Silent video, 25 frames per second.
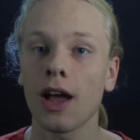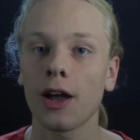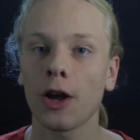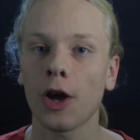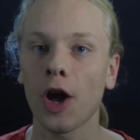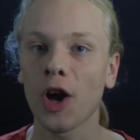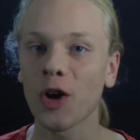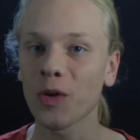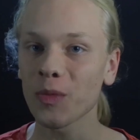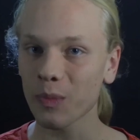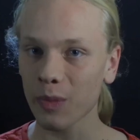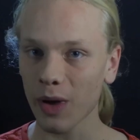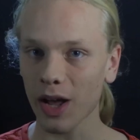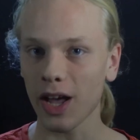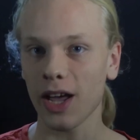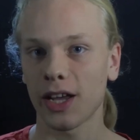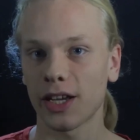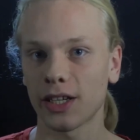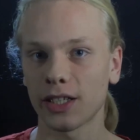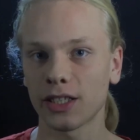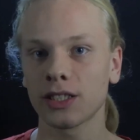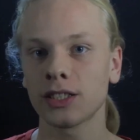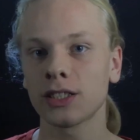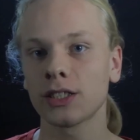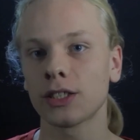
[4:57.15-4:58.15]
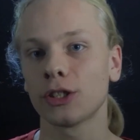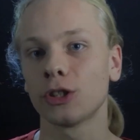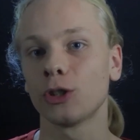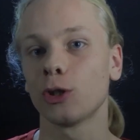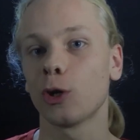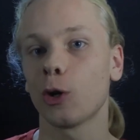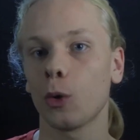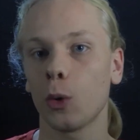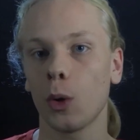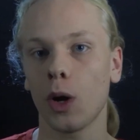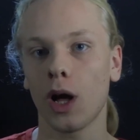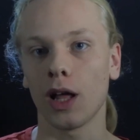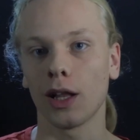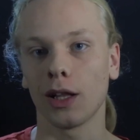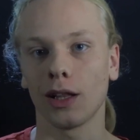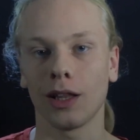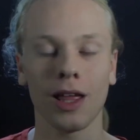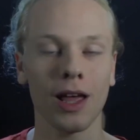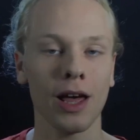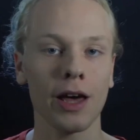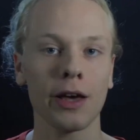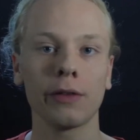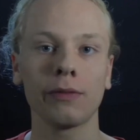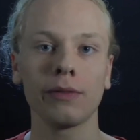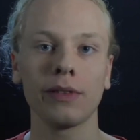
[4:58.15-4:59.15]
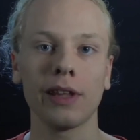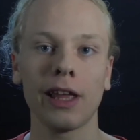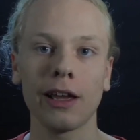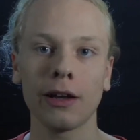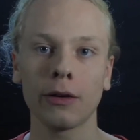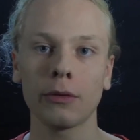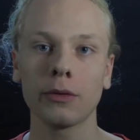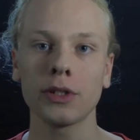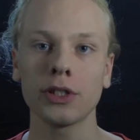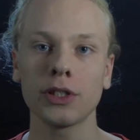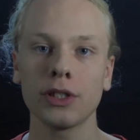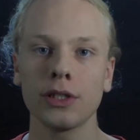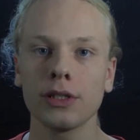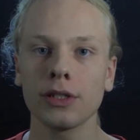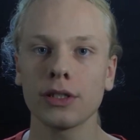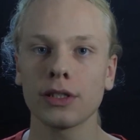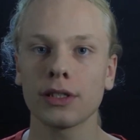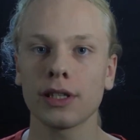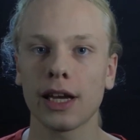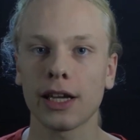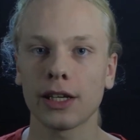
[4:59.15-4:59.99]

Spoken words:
combined know a lot of languages